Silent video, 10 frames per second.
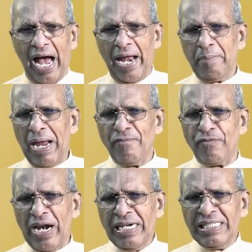And my
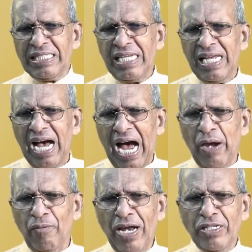friends,
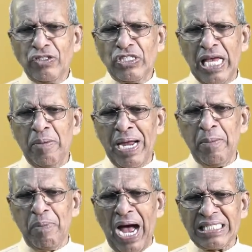I want to say by
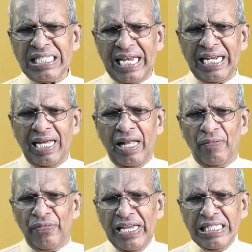passing,
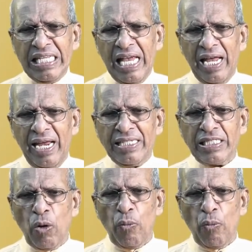this is the